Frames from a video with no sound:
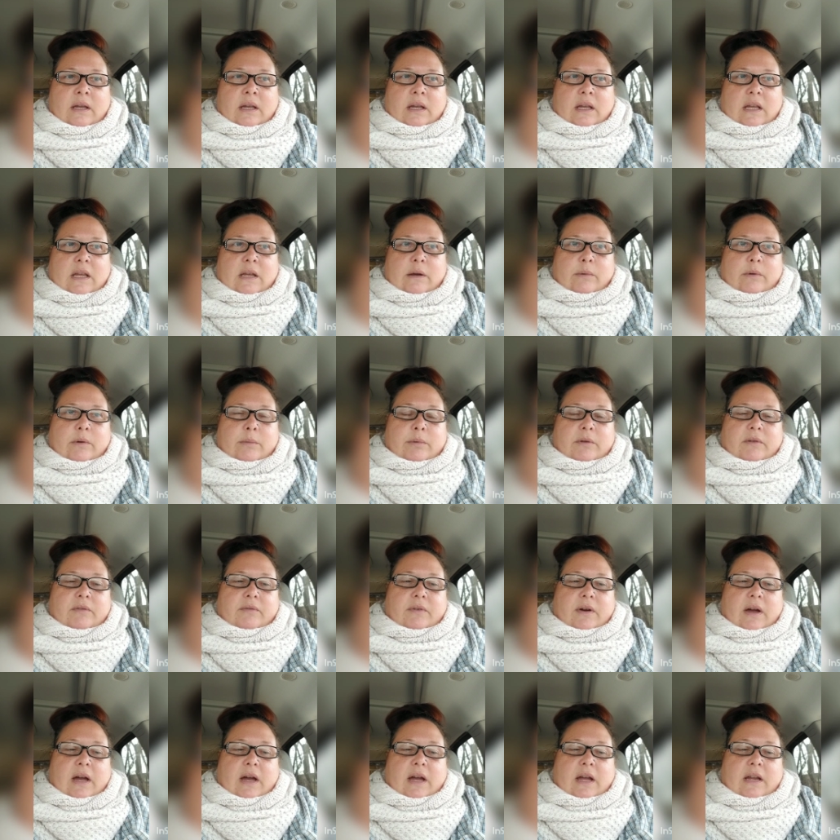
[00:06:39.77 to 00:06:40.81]
it would be
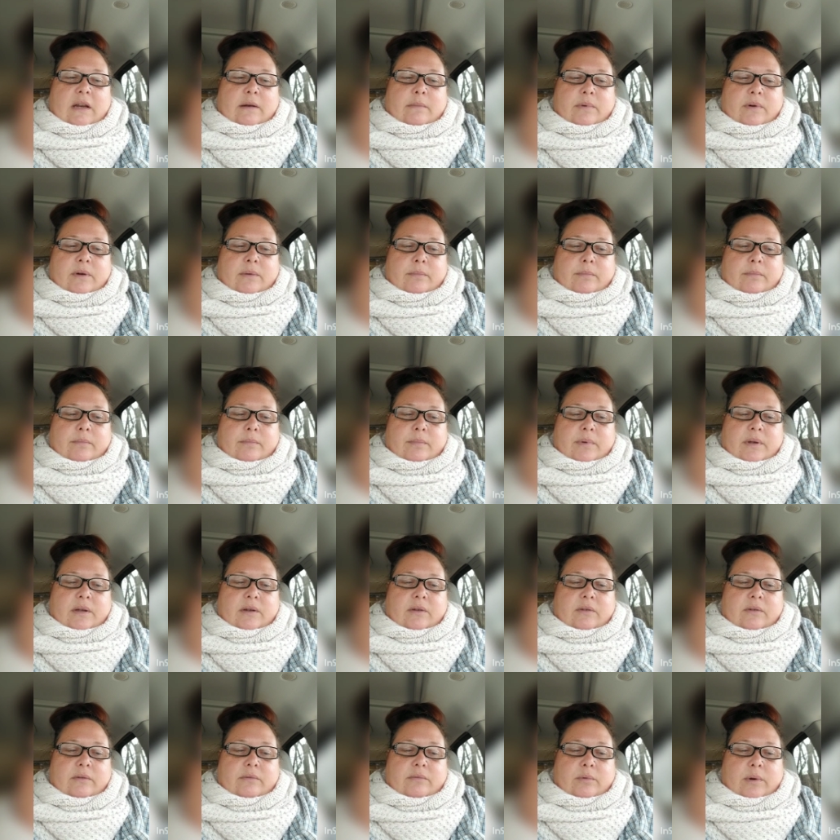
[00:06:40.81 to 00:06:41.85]
fine, but
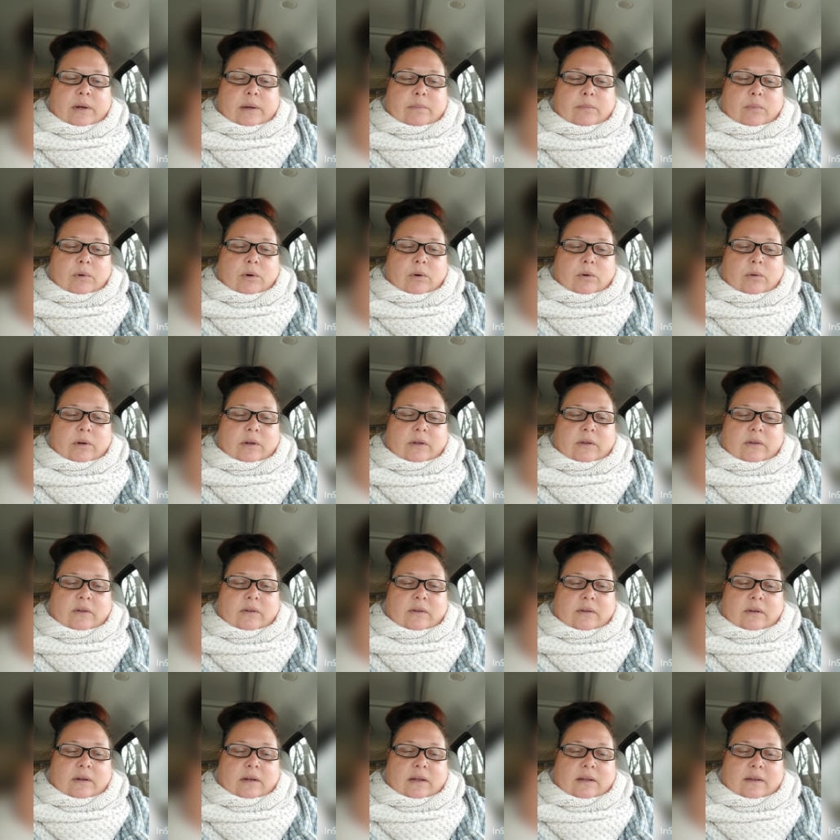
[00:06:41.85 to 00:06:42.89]
because of Rainbow, it's
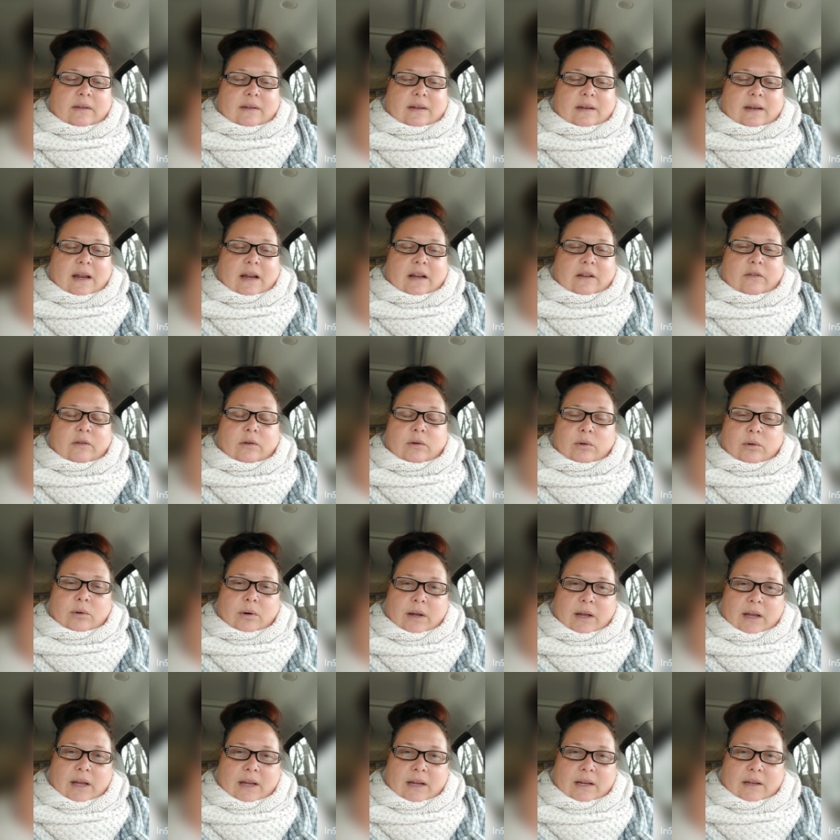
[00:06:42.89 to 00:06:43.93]
not so
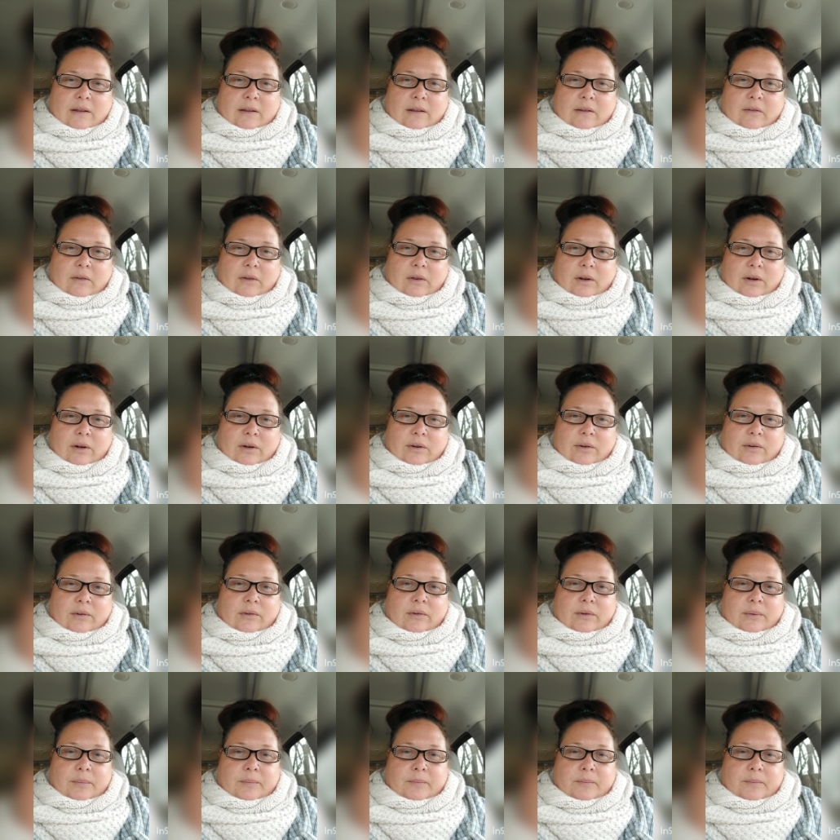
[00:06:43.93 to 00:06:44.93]
great. There's